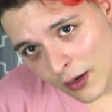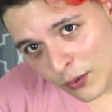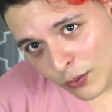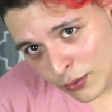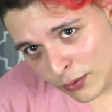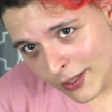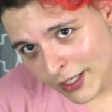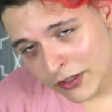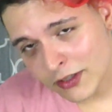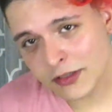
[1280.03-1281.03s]
Ooh, my
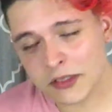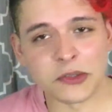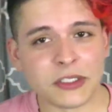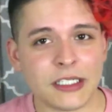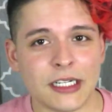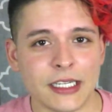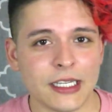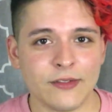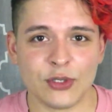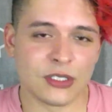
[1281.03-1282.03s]
hair looks so good. I can't
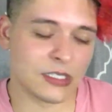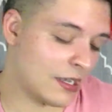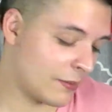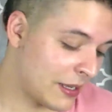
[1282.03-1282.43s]
even stop.